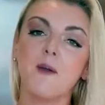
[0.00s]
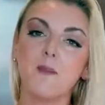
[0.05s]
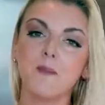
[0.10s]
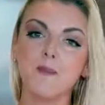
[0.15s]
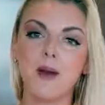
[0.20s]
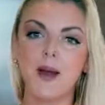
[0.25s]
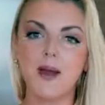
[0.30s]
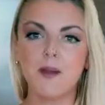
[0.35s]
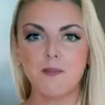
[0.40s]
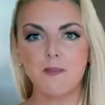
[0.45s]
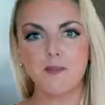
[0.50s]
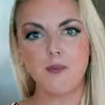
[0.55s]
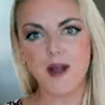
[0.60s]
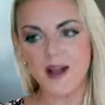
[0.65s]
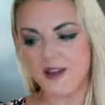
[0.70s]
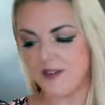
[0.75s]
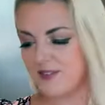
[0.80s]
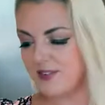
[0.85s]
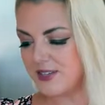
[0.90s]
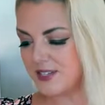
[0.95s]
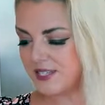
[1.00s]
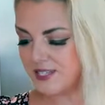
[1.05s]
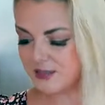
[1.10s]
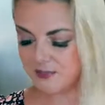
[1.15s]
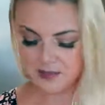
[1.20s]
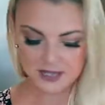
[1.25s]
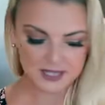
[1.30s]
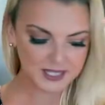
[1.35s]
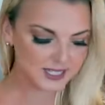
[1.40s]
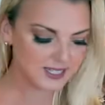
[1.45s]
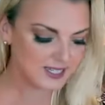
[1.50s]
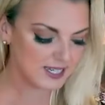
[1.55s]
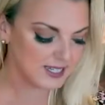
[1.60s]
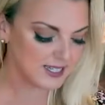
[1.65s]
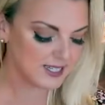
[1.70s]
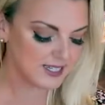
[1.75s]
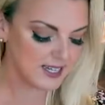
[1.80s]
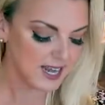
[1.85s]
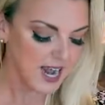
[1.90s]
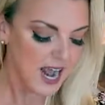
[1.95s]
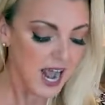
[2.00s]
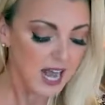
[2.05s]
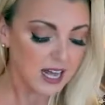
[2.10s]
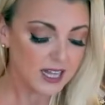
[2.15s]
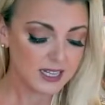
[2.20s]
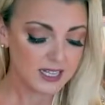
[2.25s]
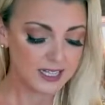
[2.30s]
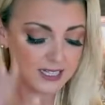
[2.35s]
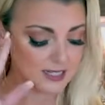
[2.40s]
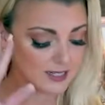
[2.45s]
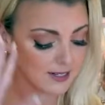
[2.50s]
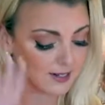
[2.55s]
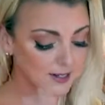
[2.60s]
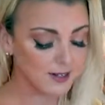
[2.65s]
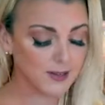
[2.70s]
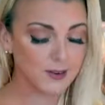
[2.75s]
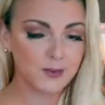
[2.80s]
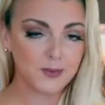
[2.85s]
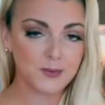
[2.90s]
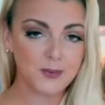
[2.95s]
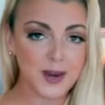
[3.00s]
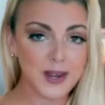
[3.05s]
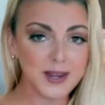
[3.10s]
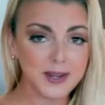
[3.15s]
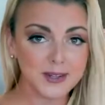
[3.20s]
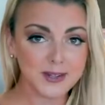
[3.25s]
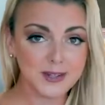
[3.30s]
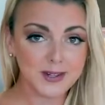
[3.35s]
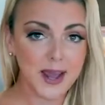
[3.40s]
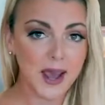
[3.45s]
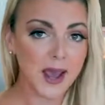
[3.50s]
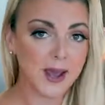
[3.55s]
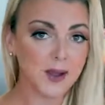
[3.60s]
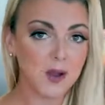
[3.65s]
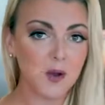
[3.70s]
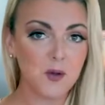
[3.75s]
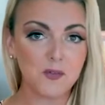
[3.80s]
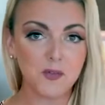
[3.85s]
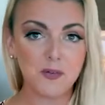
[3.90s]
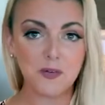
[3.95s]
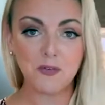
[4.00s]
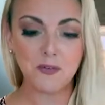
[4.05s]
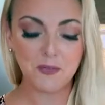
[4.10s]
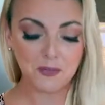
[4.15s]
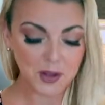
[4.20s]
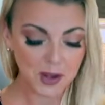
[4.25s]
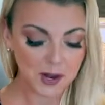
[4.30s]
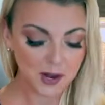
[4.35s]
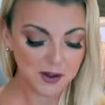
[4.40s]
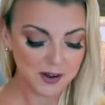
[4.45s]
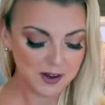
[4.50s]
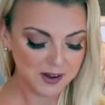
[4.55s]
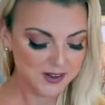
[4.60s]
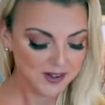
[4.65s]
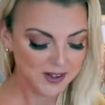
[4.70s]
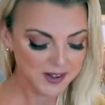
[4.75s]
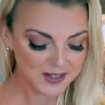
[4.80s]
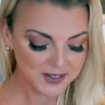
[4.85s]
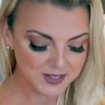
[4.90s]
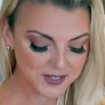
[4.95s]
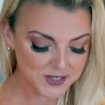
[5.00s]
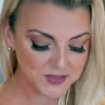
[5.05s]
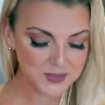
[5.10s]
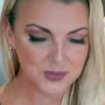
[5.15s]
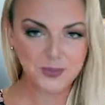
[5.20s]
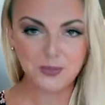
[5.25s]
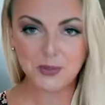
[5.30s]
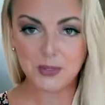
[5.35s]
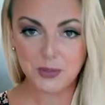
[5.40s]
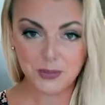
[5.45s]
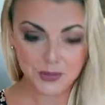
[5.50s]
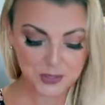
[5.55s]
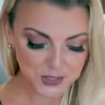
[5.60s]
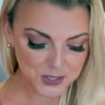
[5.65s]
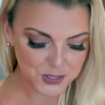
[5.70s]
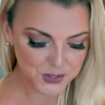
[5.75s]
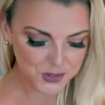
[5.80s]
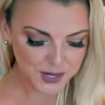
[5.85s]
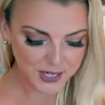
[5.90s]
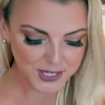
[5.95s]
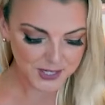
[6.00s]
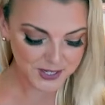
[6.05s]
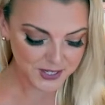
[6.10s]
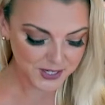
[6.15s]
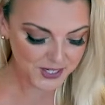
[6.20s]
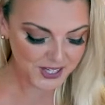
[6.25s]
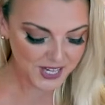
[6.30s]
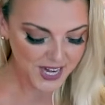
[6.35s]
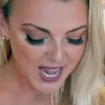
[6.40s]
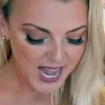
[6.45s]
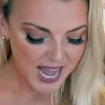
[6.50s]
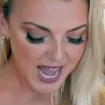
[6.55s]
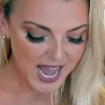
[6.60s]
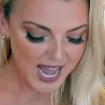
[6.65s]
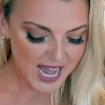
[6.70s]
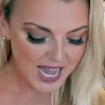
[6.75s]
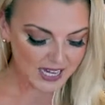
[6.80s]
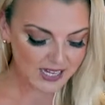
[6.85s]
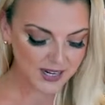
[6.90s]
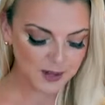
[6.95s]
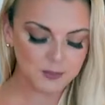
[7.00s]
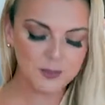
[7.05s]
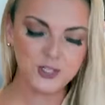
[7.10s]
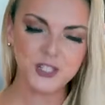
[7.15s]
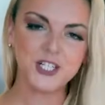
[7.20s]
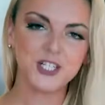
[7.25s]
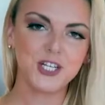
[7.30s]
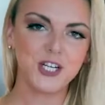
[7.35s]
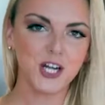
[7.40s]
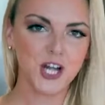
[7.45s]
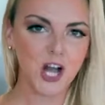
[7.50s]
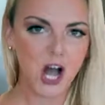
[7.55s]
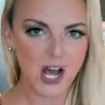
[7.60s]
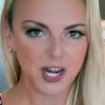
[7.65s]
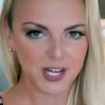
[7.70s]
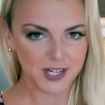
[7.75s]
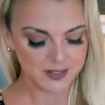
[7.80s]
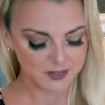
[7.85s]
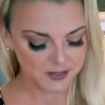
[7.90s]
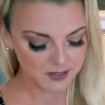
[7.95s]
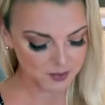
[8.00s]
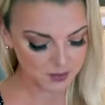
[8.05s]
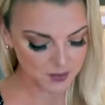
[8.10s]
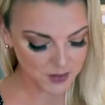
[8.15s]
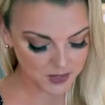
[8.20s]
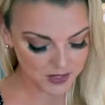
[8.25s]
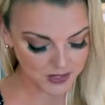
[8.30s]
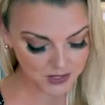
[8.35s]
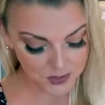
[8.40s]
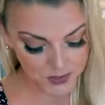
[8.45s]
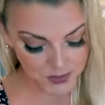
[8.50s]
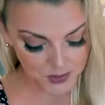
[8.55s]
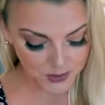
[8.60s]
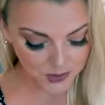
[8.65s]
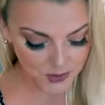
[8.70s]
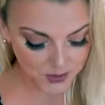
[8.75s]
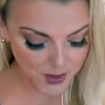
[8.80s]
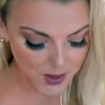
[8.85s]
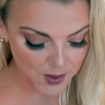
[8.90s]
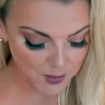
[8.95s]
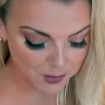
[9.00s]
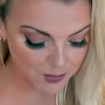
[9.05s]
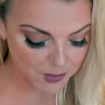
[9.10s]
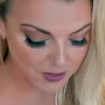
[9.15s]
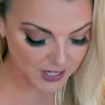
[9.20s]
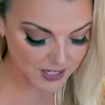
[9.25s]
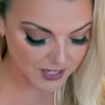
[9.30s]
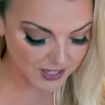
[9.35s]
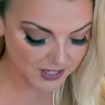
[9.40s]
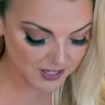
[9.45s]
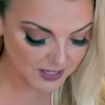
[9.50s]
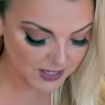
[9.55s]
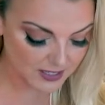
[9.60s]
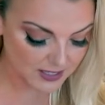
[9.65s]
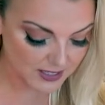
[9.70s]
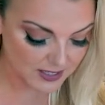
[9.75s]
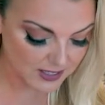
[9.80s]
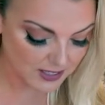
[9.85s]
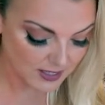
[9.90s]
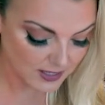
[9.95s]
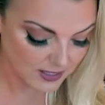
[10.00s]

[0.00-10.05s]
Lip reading: my breakfast pizzas. These are great hangover fare. This will be your straightener. And I'm just gonna cut into one and show you how pretty it is.